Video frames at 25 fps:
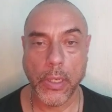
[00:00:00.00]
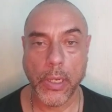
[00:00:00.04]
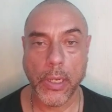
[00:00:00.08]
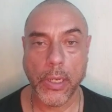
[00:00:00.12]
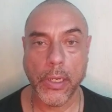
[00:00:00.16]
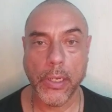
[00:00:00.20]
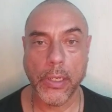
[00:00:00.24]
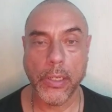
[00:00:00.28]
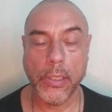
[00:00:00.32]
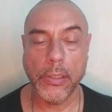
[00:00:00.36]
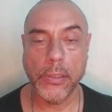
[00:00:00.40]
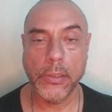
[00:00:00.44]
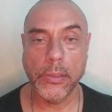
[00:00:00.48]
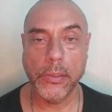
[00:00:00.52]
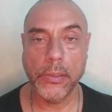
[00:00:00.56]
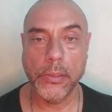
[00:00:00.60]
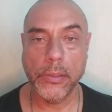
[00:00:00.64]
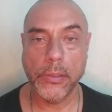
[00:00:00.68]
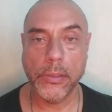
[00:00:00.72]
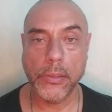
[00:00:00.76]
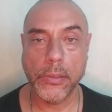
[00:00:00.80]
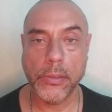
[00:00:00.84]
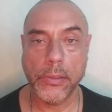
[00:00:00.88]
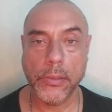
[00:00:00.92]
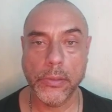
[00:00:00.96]
And
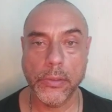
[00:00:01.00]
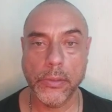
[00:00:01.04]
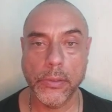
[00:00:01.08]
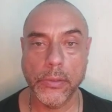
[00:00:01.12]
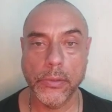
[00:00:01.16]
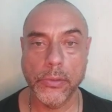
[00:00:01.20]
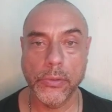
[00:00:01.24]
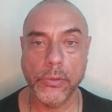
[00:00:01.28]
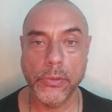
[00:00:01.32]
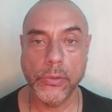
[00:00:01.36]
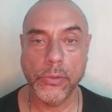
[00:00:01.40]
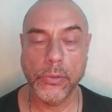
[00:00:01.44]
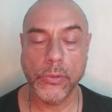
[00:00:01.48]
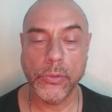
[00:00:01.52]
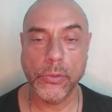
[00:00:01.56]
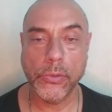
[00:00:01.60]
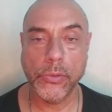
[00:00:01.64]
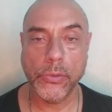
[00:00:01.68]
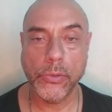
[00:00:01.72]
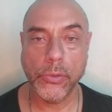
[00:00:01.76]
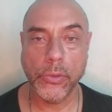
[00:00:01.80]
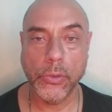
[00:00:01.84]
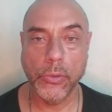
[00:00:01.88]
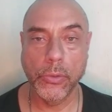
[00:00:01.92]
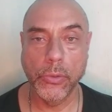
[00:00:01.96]

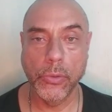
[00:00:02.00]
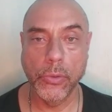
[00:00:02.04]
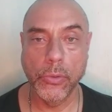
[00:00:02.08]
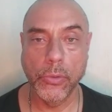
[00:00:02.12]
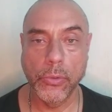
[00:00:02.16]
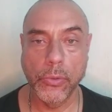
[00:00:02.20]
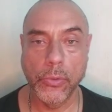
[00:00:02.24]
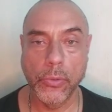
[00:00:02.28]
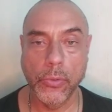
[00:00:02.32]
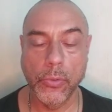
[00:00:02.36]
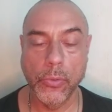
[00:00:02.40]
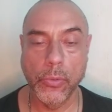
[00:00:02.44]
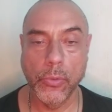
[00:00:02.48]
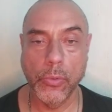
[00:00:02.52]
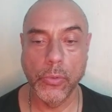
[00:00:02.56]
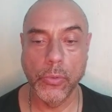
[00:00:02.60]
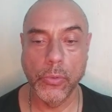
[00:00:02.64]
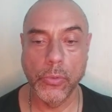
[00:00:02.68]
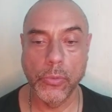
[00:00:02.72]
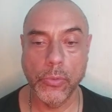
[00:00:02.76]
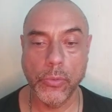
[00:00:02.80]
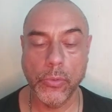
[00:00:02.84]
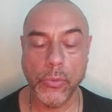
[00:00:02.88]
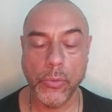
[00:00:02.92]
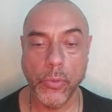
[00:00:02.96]
so
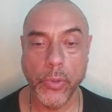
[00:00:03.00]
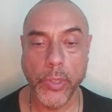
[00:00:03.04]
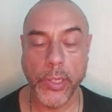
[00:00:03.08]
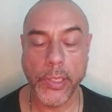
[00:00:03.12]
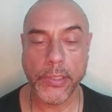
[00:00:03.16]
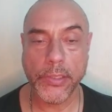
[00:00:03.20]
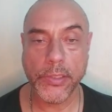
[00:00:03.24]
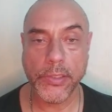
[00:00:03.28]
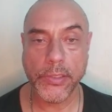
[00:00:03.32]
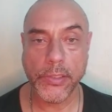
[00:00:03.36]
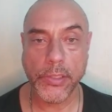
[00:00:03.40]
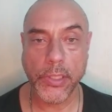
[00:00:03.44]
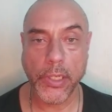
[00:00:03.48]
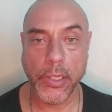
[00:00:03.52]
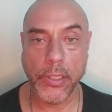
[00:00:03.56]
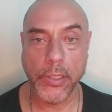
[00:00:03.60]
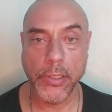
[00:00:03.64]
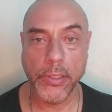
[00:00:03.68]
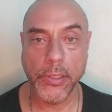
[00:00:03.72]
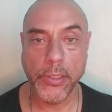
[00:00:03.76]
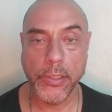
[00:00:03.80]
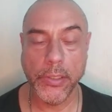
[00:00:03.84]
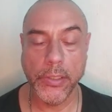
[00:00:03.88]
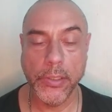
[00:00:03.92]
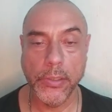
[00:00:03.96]
to get
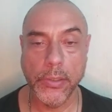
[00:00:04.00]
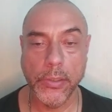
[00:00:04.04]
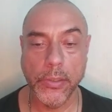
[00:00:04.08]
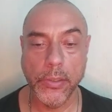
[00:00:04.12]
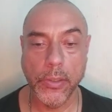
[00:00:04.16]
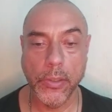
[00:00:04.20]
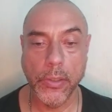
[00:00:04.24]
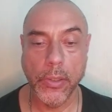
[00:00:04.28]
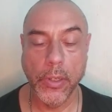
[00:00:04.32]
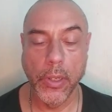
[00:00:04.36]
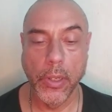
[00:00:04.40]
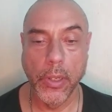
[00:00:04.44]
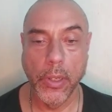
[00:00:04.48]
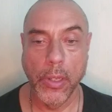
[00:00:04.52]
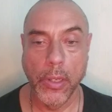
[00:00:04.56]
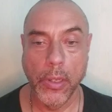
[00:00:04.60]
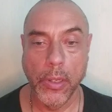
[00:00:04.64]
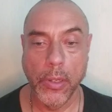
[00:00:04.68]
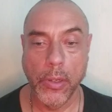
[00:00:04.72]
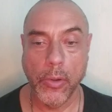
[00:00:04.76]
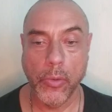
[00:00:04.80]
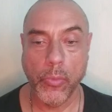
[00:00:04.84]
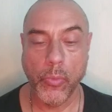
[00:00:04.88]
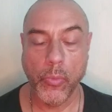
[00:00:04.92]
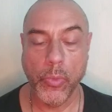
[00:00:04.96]
started,
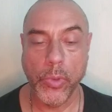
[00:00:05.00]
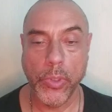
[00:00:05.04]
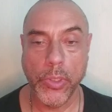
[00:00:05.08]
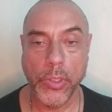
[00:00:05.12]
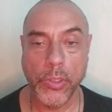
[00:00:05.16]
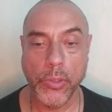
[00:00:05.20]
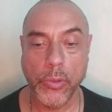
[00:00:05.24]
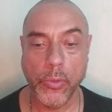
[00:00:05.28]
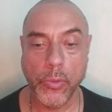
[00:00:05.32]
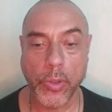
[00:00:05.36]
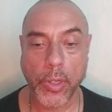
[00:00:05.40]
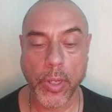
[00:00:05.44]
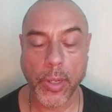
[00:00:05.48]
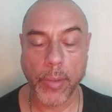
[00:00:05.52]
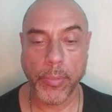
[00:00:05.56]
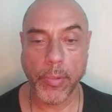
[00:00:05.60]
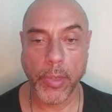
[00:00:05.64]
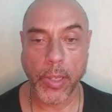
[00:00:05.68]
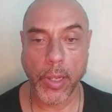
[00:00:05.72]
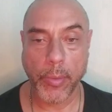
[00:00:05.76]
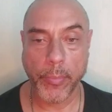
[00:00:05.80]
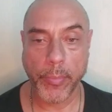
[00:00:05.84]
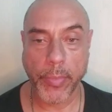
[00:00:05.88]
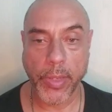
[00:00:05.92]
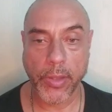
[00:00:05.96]
we need to have
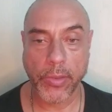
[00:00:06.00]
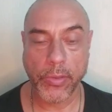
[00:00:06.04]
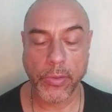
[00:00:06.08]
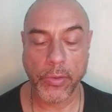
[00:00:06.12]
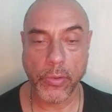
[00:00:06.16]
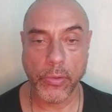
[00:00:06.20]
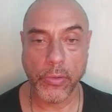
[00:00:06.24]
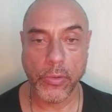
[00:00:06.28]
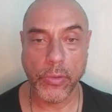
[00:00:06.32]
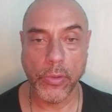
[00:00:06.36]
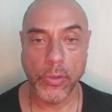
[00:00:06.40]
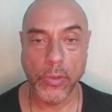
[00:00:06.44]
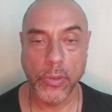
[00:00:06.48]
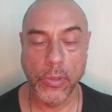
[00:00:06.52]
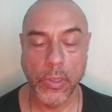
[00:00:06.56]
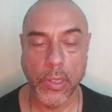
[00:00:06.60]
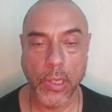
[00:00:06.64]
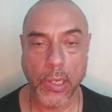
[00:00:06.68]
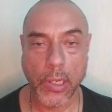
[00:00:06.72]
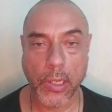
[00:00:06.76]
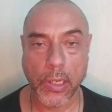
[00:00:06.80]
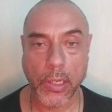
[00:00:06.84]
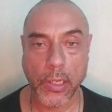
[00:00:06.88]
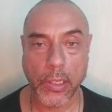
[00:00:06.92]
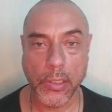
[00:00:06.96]
a method.
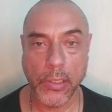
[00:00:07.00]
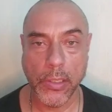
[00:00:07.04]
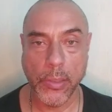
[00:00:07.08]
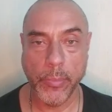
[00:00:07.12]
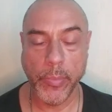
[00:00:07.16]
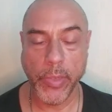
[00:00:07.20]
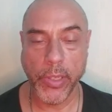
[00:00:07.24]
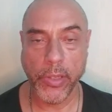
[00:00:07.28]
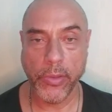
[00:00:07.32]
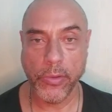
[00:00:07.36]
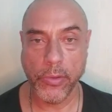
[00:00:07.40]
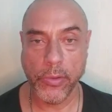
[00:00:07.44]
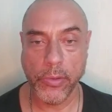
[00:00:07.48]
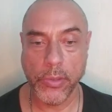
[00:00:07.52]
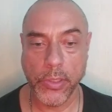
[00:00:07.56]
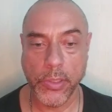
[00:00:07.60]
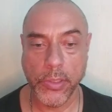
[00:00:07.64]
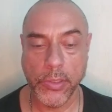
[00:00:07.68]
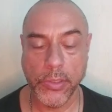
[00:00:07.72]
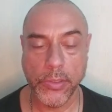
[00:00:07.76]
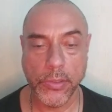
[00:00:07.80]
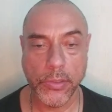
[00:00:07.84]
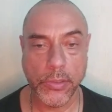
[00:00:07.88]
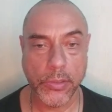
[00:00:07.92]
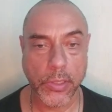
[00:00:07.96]
And the method
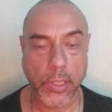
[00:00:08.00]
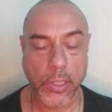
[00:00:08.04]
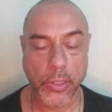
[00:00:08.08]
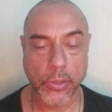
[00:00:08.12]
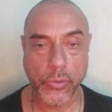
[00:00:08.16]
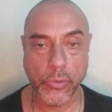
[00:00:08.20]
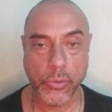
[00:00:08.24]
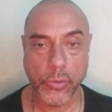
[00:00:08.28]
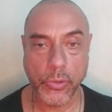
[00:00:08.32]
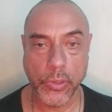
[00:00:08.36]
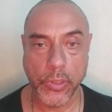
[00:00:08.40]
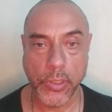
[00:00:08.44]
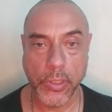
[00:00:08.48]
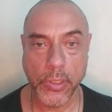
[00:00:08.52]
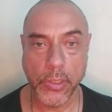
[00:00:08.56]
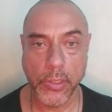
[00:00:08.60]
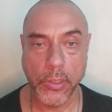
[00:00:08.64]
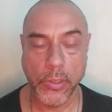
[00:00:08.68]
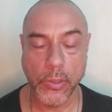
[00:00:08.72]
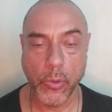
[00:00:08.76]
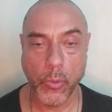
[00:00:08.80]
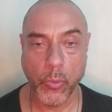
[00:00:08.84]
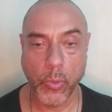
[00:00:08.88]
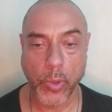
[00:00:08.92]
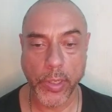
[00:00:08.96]
is
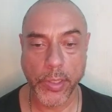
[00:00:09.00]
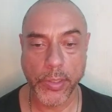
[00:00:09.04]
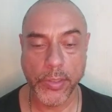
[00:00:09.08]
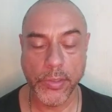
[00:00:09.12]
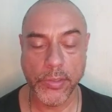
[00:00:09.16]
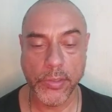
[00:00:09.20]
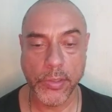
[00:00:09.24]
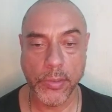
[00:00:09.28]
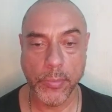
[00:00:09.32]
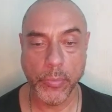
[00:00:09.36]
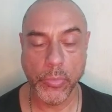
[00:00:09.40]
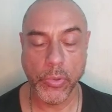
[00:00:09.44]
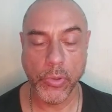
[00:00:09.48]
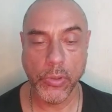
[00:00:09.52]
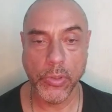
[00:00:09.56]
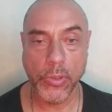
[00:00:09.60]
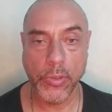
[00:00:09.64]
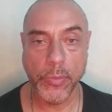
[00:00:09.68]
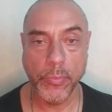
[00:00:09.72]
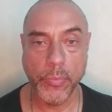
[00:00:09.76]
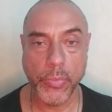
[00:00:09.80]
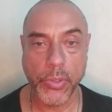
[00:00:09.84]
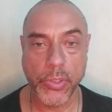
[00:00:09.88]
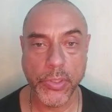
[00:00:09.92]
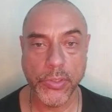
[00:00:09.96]
actually quite simple
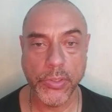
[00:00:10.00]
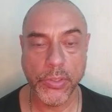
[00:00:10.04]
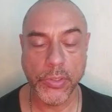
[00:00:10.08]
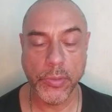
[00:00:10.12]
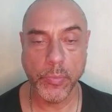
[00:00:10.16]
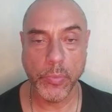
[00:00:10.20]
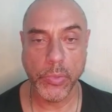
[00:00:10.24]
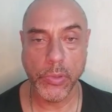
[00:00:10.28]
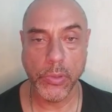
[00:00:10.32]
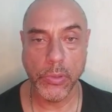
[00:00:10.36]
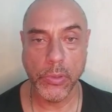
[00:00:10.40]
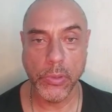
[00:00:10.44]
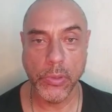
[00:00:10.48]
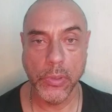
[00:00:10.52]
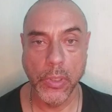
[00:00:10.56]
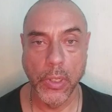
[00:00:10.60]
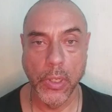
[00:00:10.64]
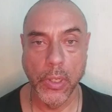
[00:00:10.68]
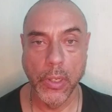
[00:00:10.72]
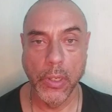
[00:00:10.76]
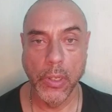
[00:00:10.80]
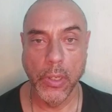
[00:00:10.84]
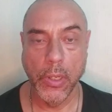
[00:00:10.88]
in principle.